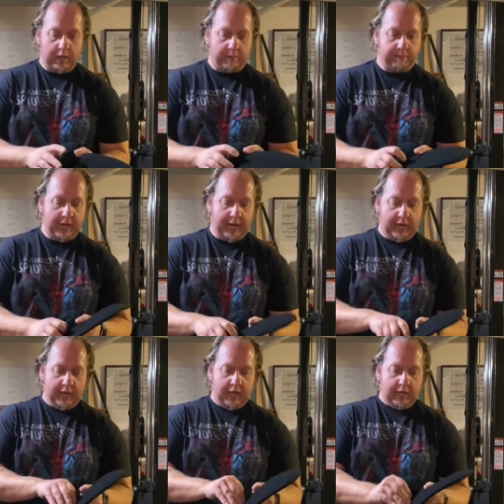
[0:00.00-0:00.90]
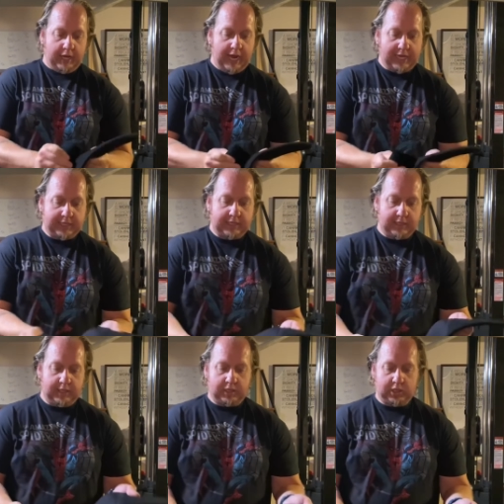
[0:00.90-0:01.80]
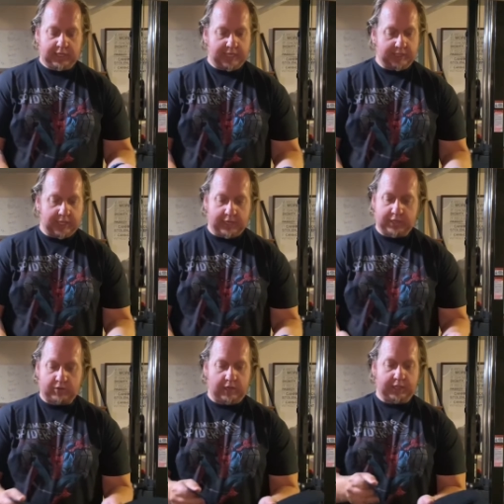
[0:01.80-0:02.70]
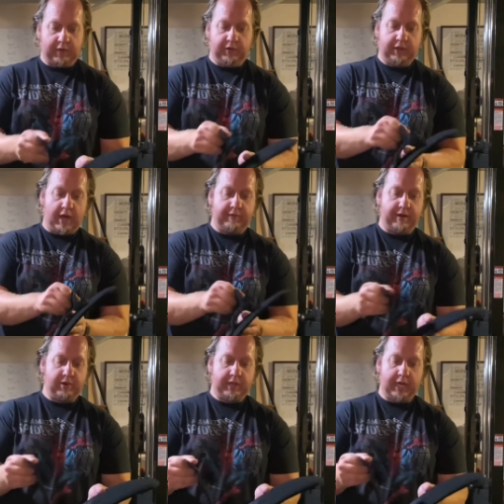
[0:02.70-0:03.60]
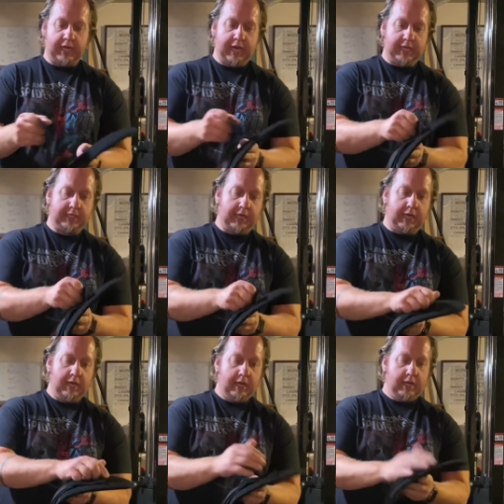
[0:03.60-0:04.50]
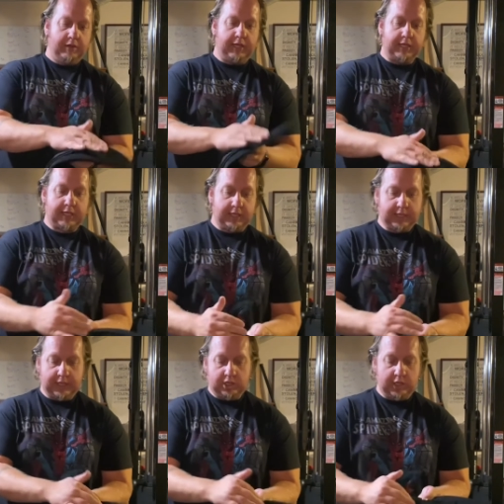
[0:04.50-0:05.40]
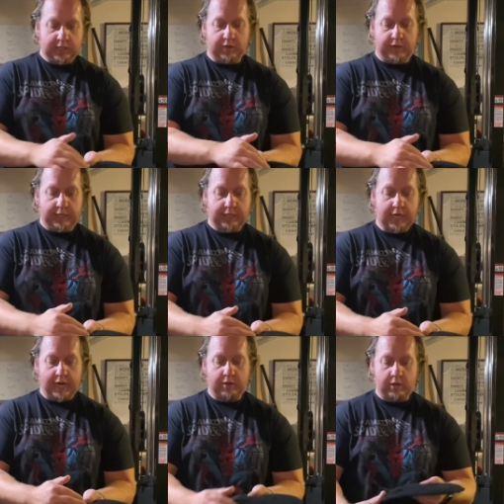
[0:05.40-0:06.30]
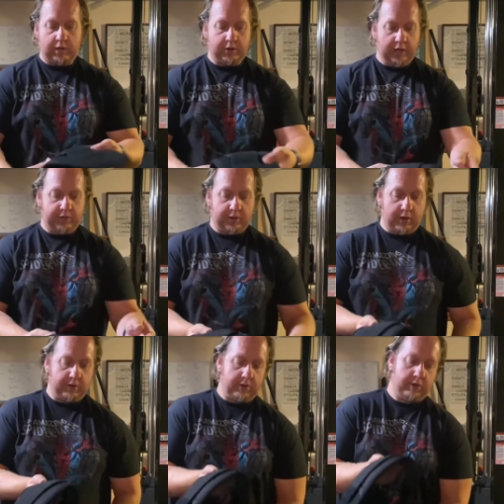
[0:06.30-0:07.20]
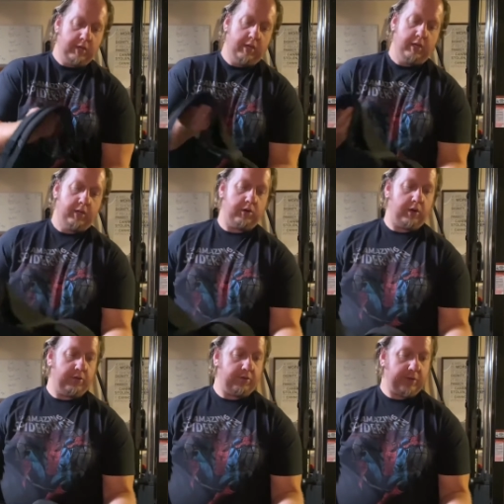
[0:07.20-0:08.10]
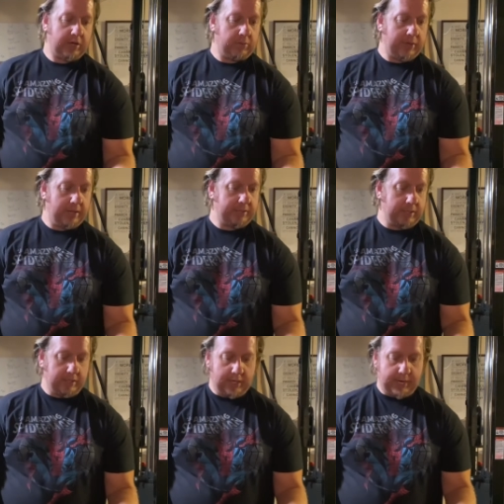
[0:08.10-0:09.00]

But it just has tons of great stuff. He thought of everything. It has these can cinch it so that it's tighter underneath your other thicker belt, and